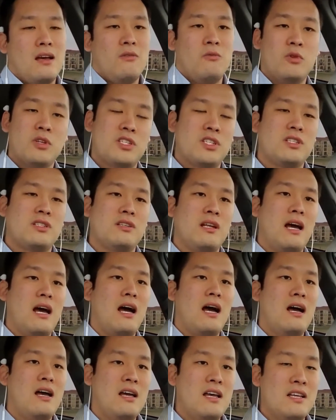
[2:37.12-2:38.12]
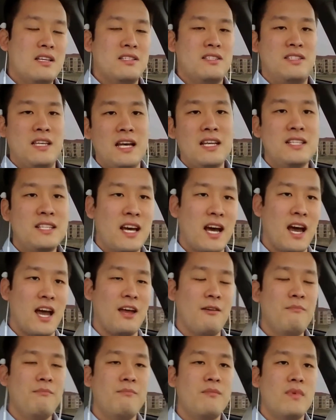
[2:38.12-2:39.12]
which is dead
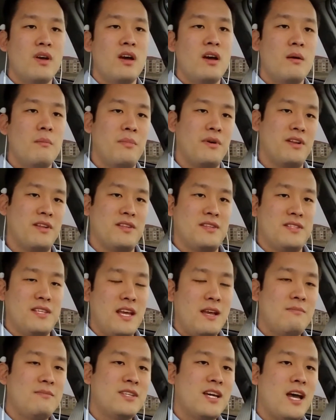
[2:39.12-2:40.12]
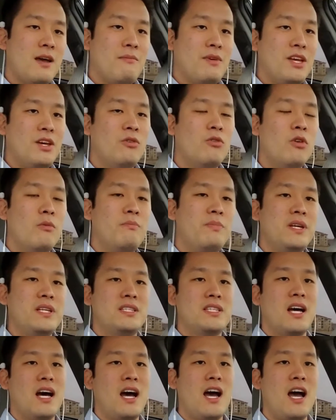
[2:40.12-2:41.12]
time, but at the same time, it will be
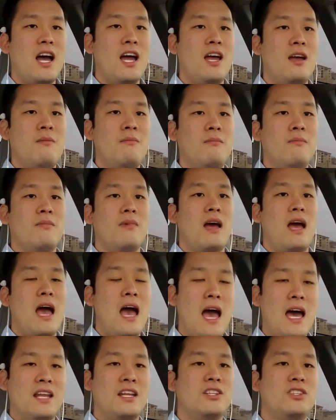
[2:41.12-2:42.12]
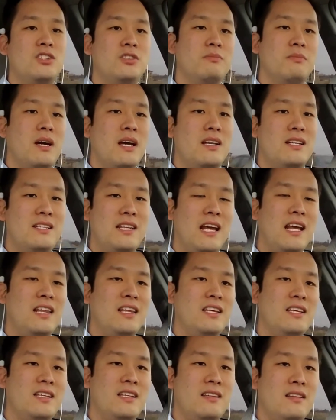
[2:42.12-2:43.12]
time added to my
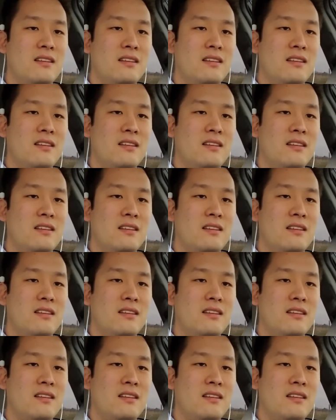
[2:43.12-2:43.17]
daily